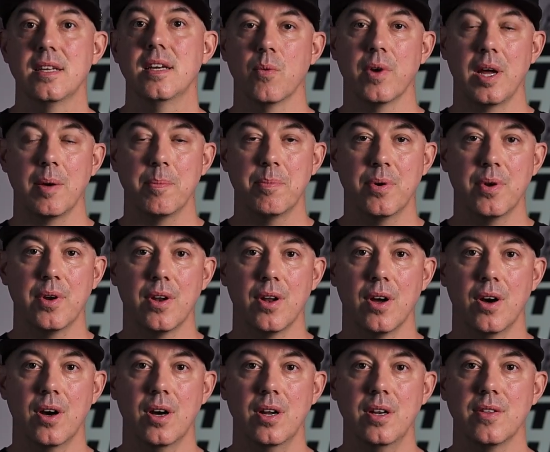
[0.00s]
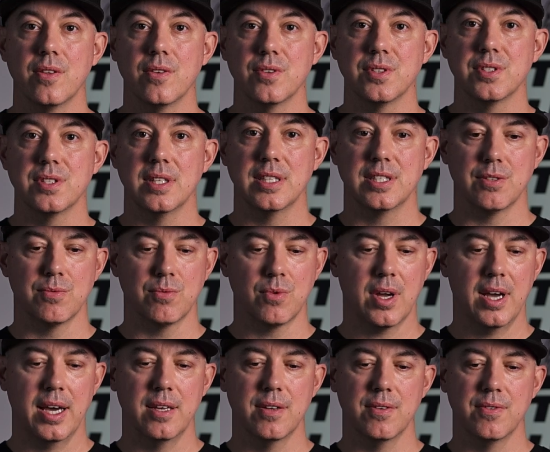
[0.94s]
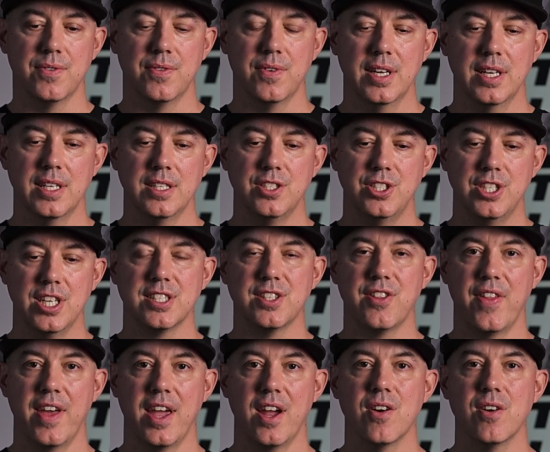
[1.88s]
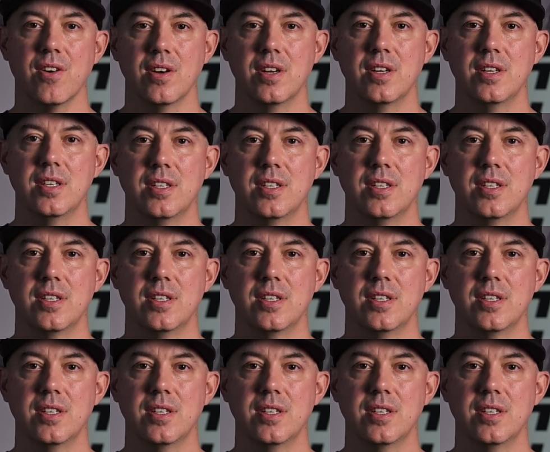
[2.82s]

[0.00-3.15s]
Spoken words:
When I put it on, it's kind of just there.